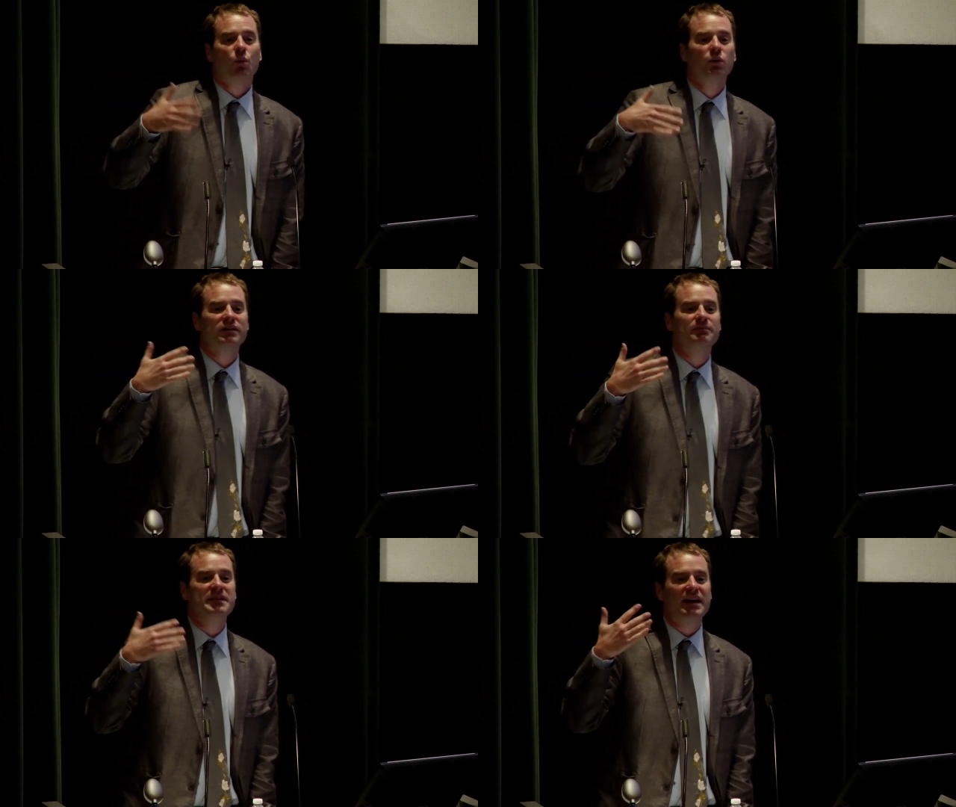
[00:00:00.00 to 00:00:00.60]
would
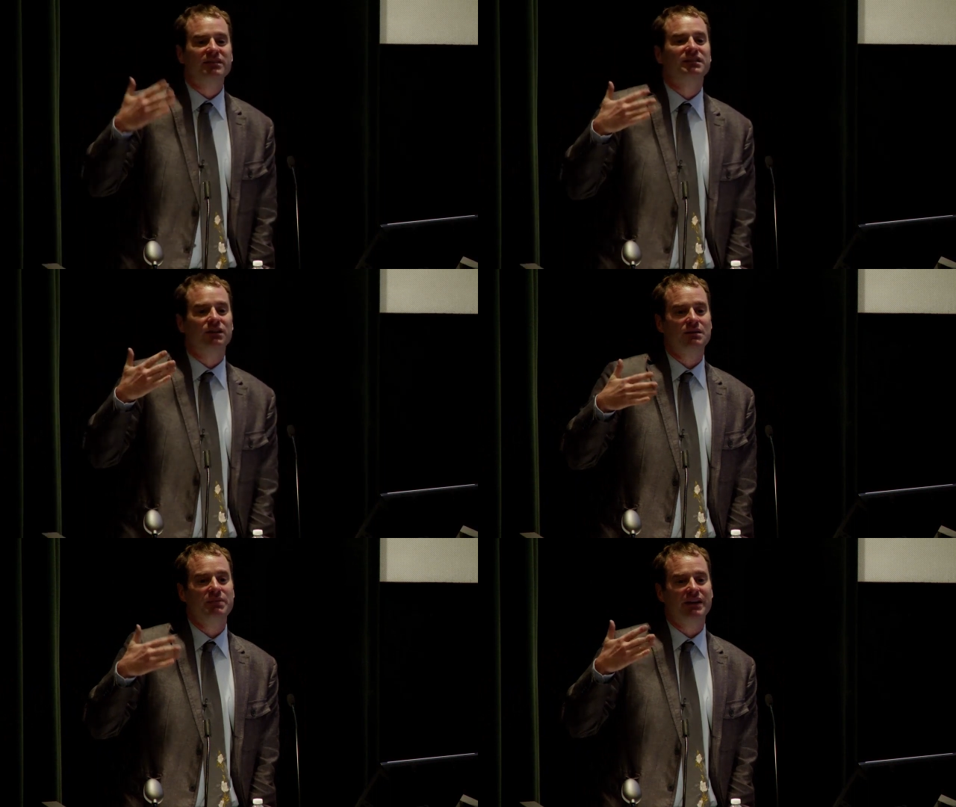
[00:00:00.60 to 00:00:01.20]
have
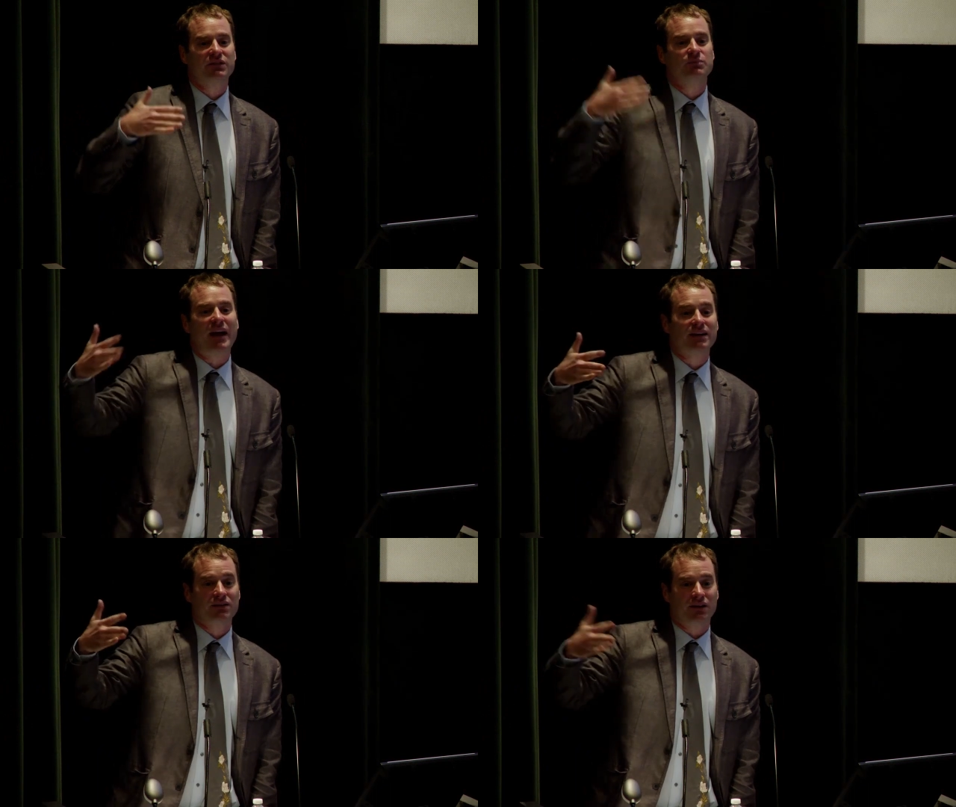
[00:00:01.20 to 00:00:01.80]
necessarily been
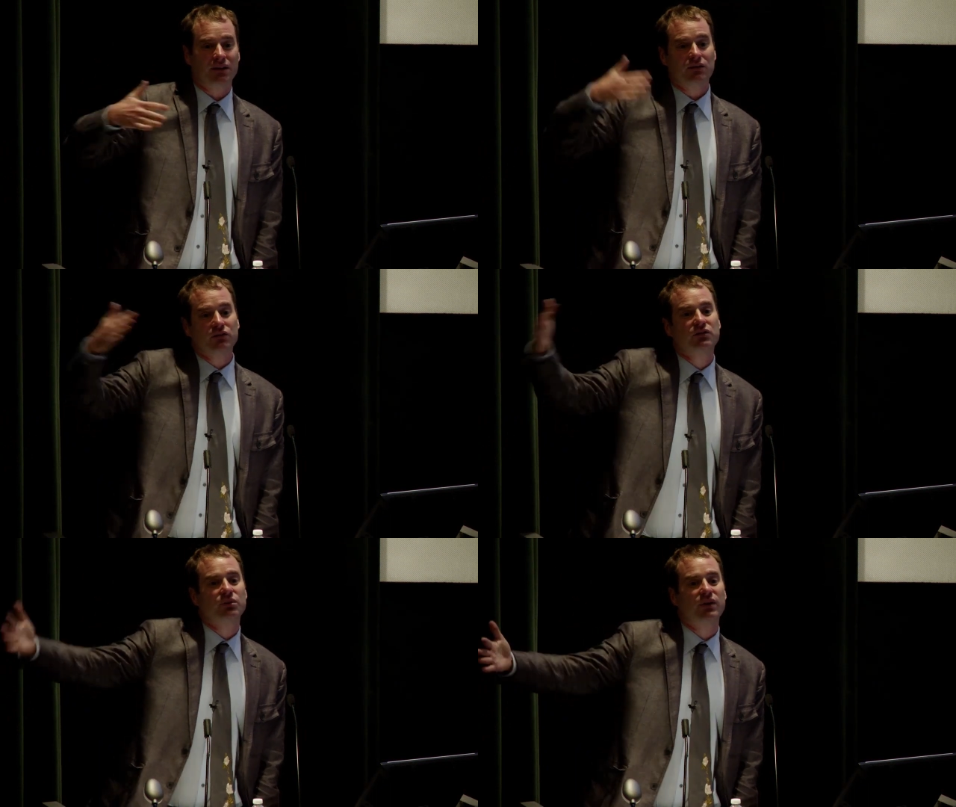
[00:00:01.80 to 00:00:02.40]
expected
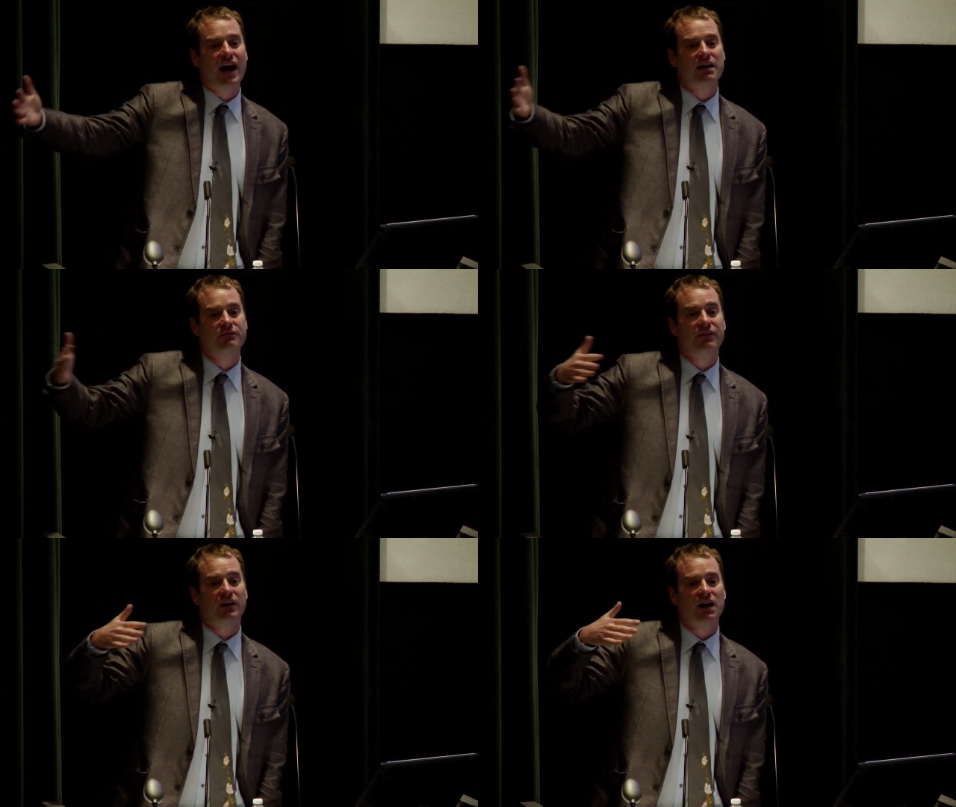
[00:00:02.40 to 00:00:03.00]
to
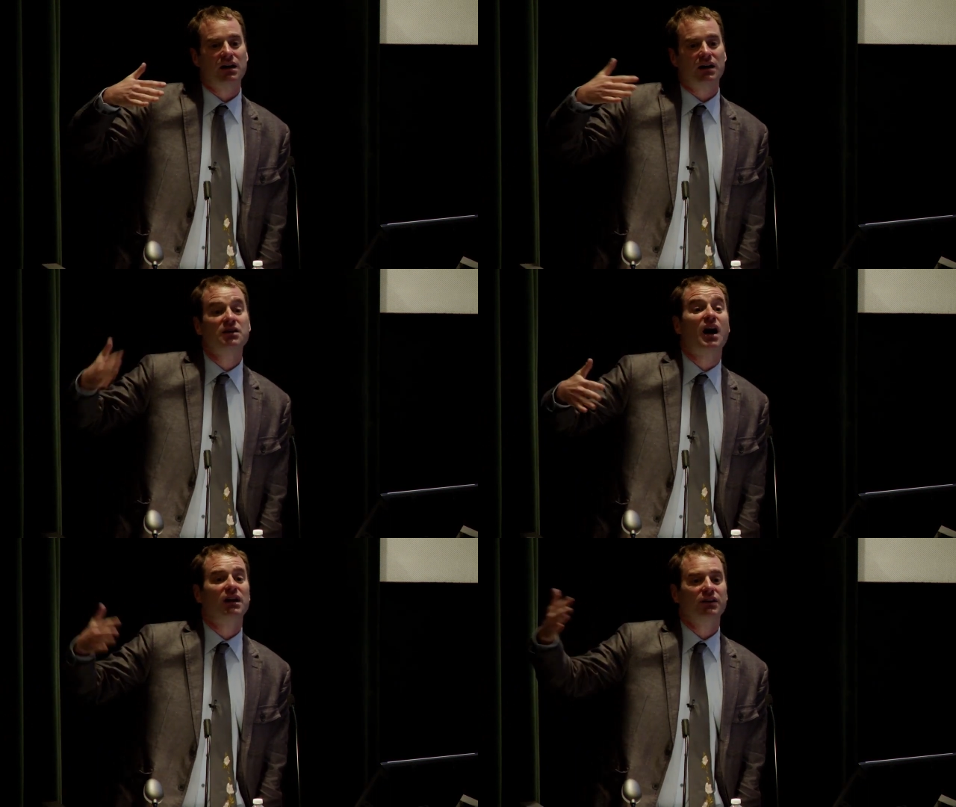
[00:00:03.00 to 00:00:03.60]
have uh, a
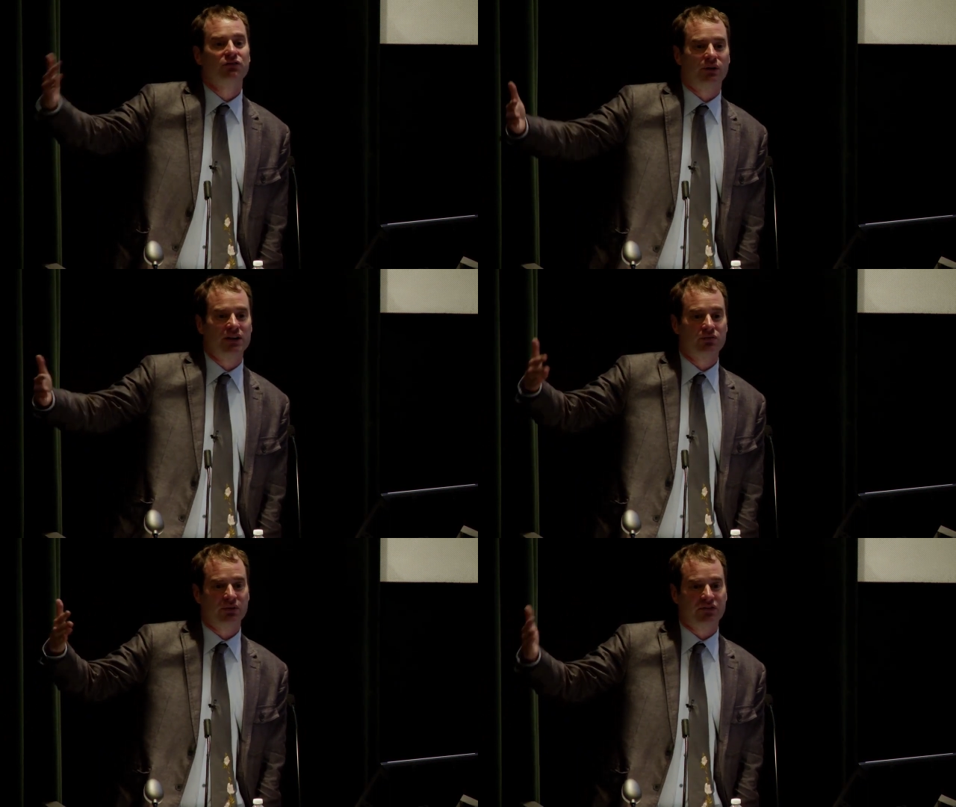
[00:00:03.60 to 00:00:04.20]
knowledge or
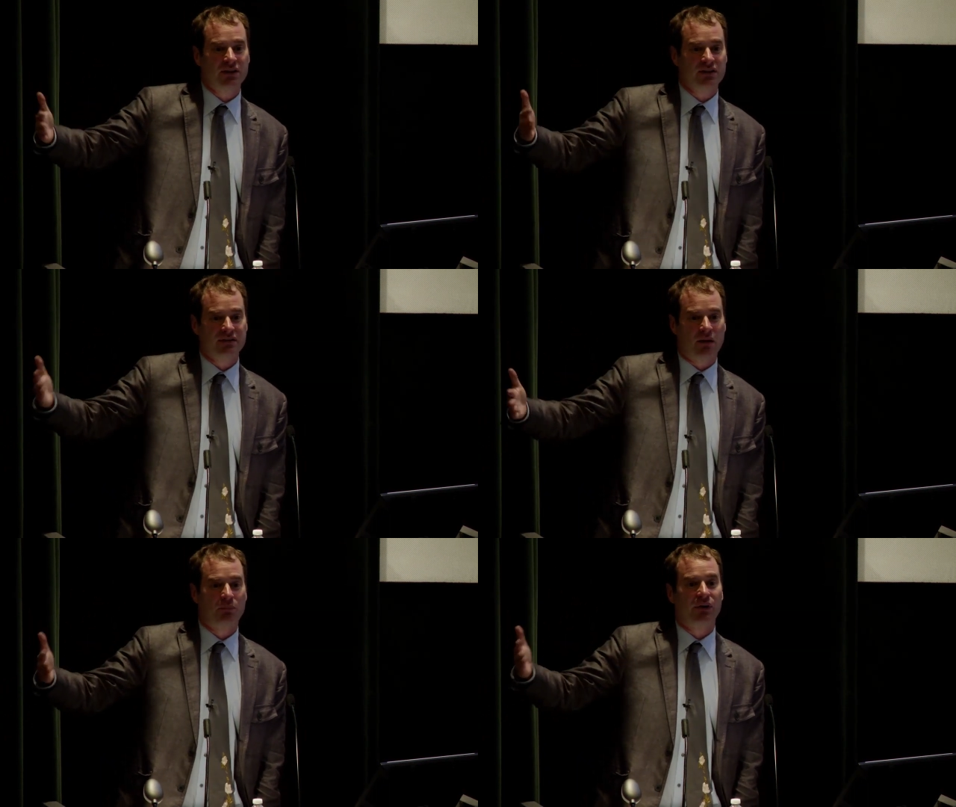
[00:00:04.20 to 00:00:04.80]
interest in
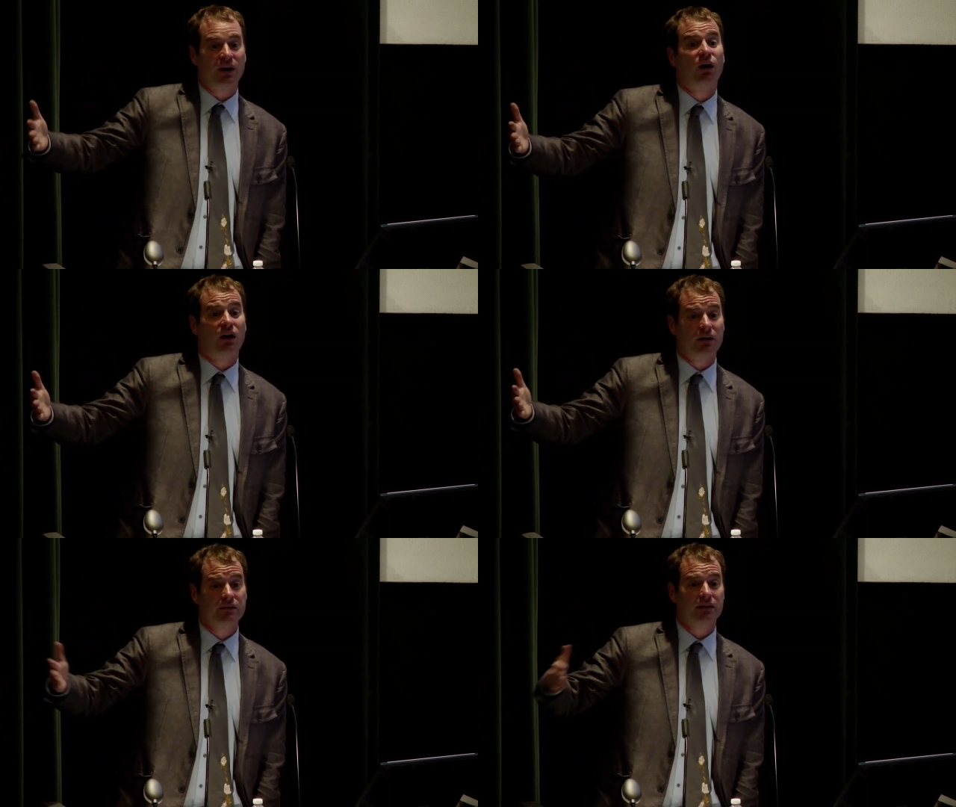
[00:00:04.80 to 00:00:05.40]
contemporary
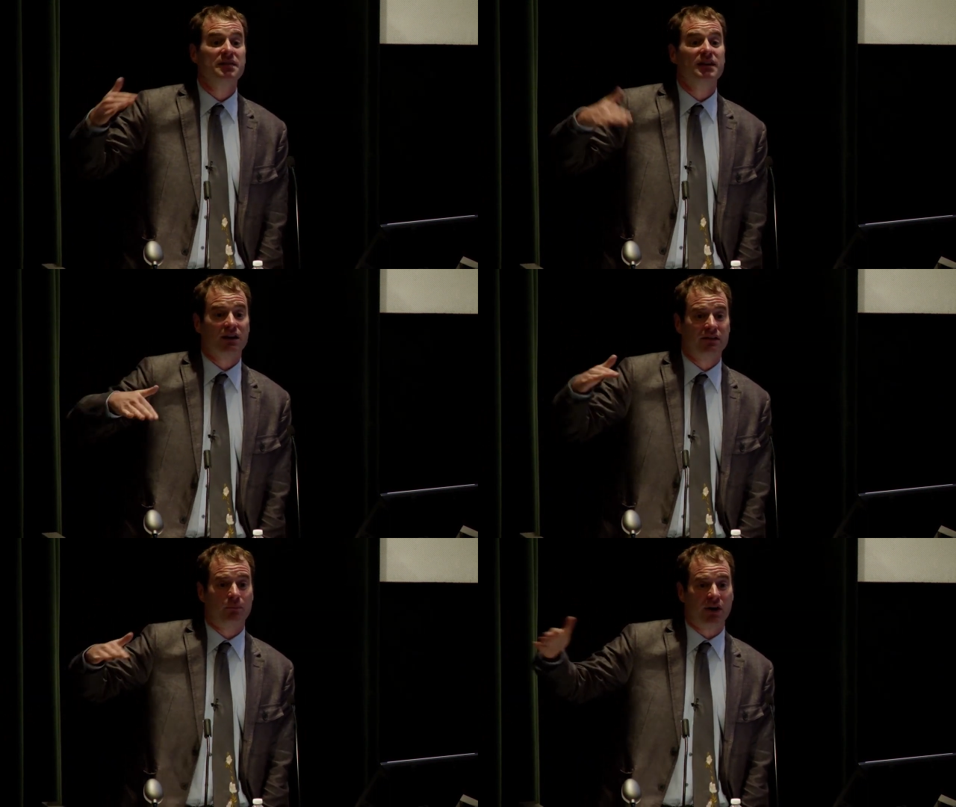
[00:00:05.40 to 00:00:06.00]
art, in the
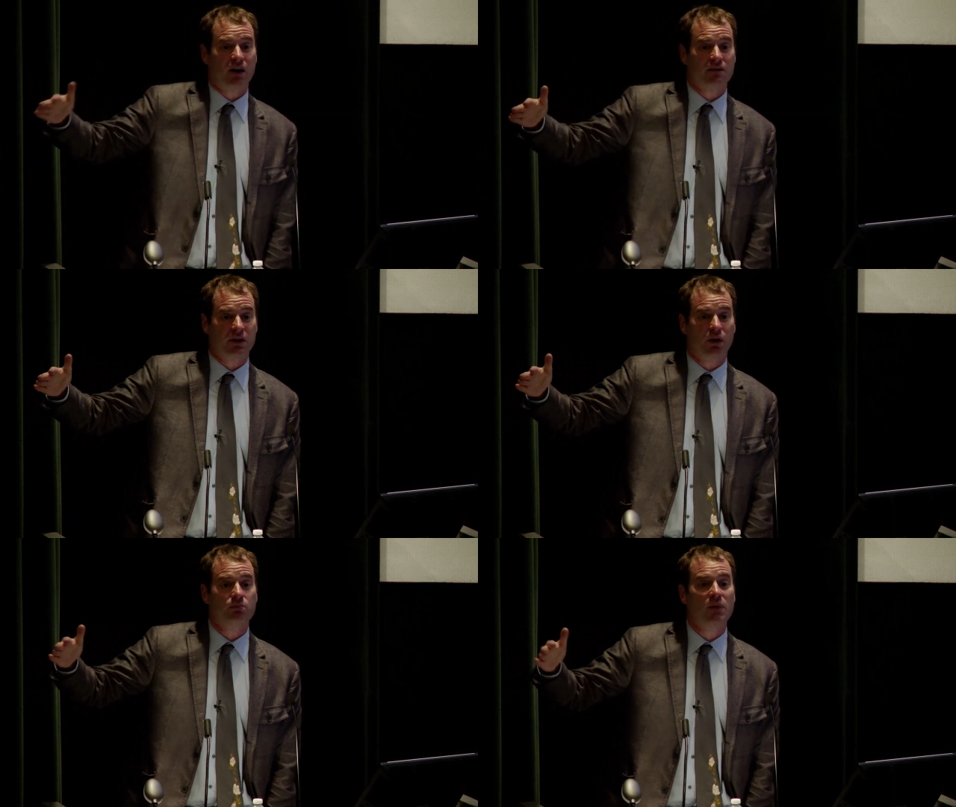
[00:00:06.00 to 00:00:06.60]
contemporary art of
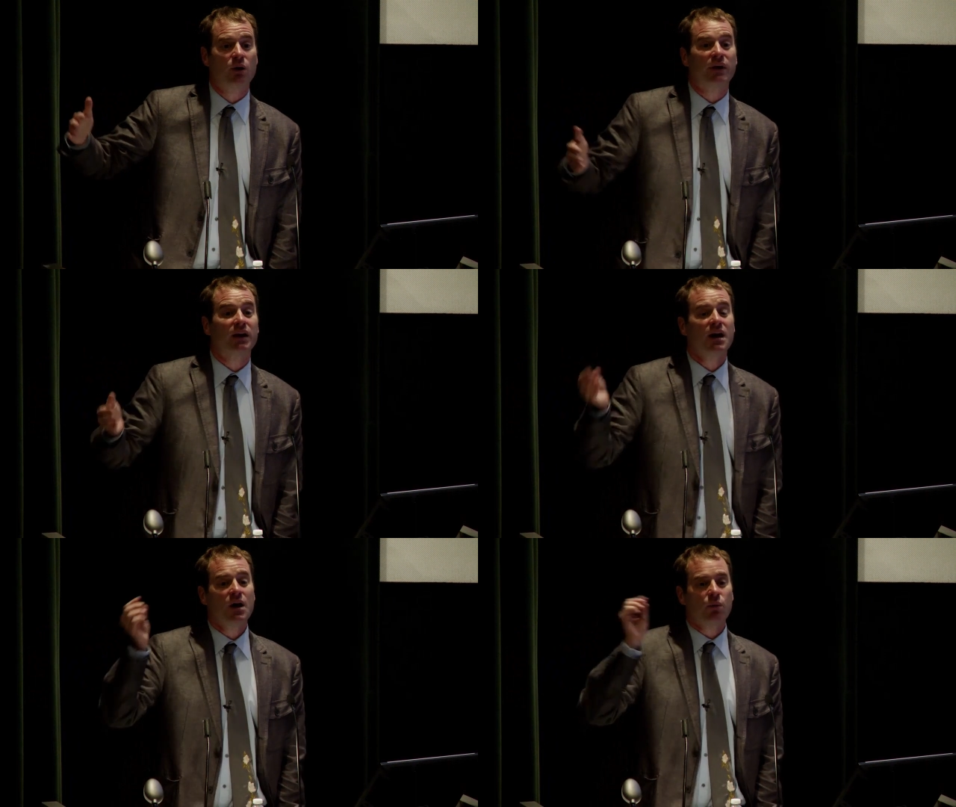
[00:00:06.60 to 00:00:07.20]
their own moment.